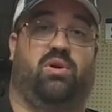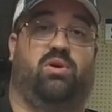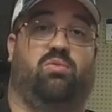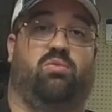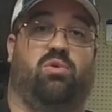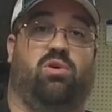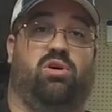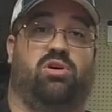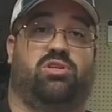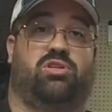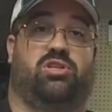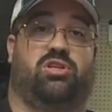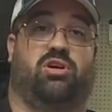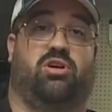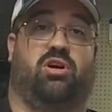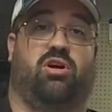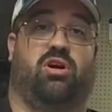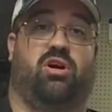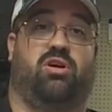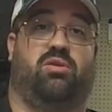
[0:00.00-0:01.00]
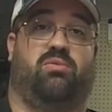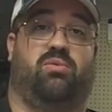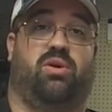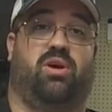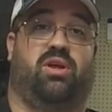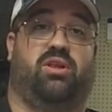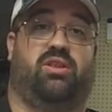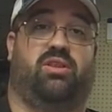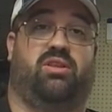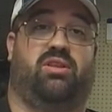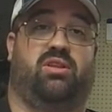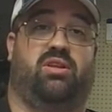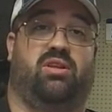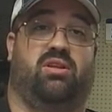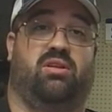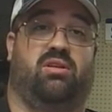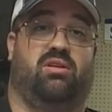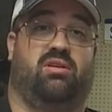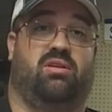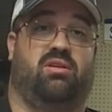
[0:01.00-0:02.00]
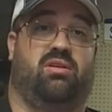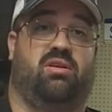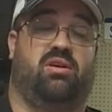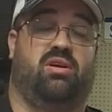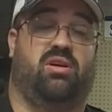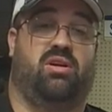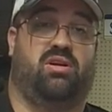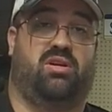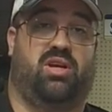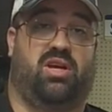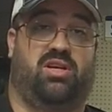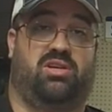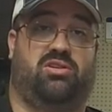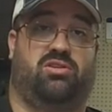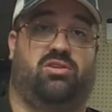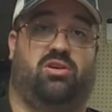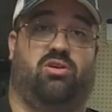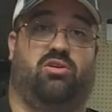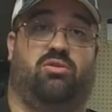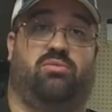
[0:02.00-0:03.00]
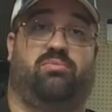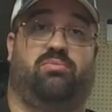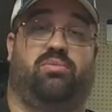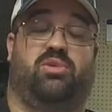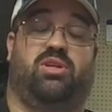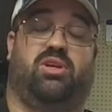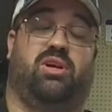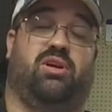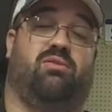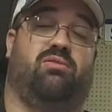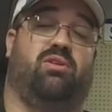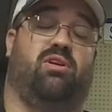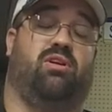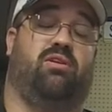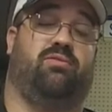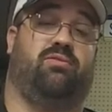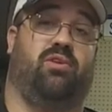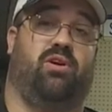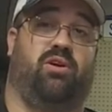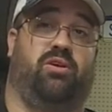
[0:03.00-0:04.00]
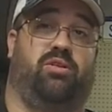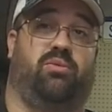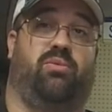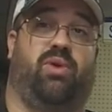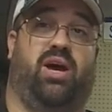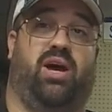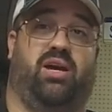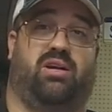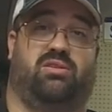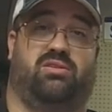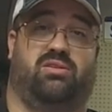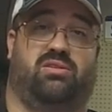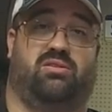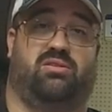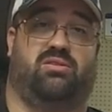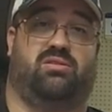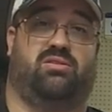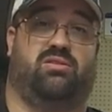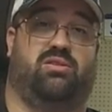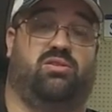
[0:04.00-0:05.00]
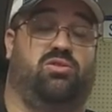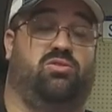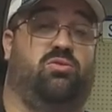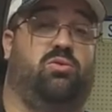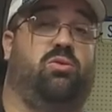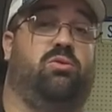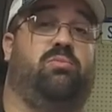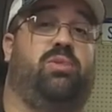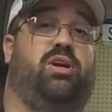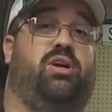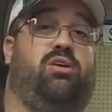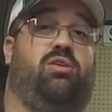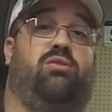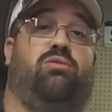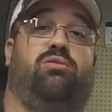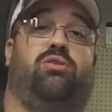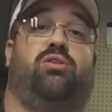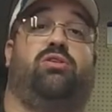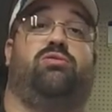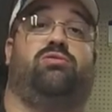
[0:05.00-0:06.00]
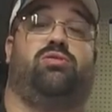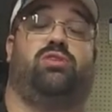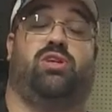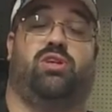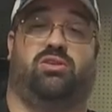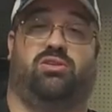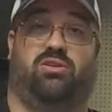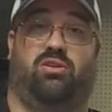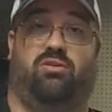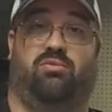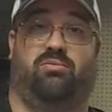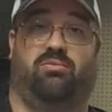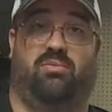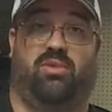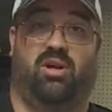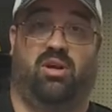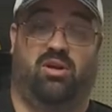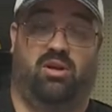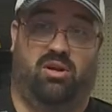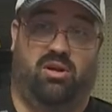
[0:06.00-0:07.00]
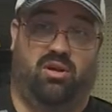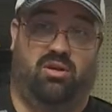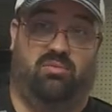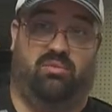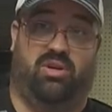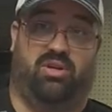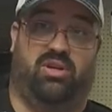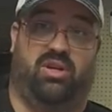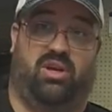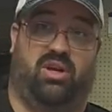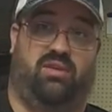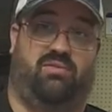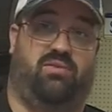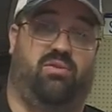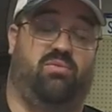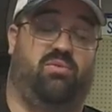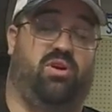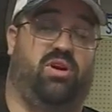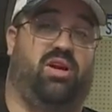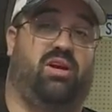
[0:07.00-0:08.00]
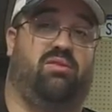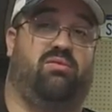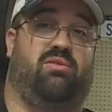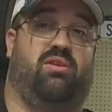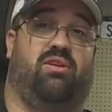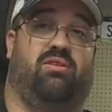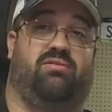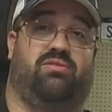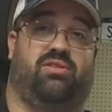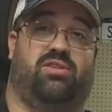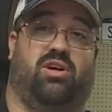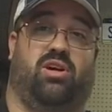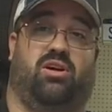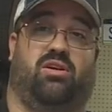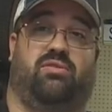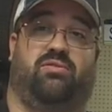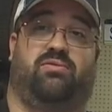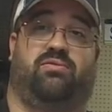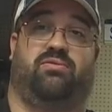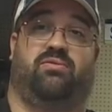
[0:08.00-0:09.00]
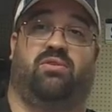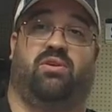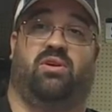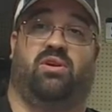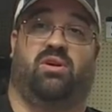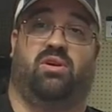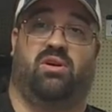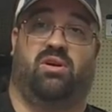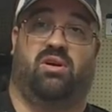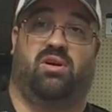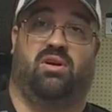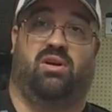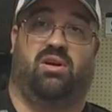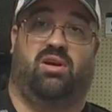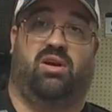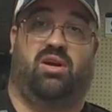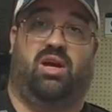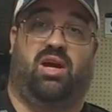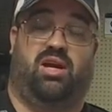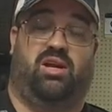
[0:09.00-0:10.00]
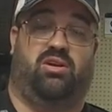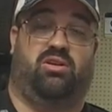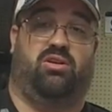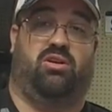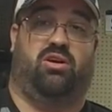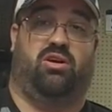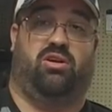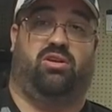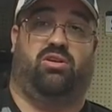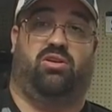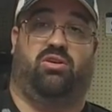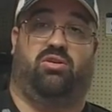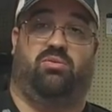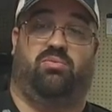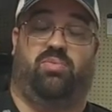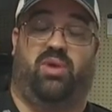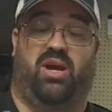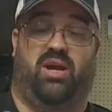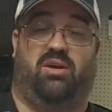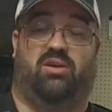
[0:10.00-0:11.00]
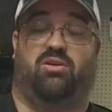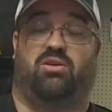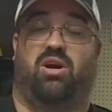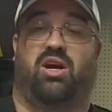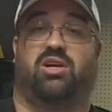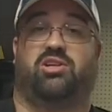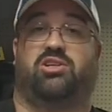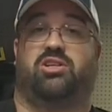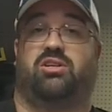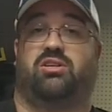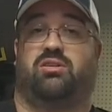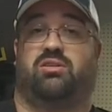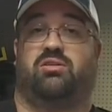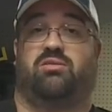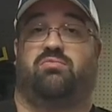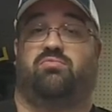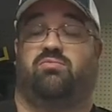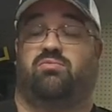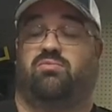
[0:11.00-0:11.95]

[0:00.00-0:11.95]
wash the car with dish soap to get rid of all the waxes. Normally you don't use dish soap, but if you want to get rid of stuff and you're going to do paint correction,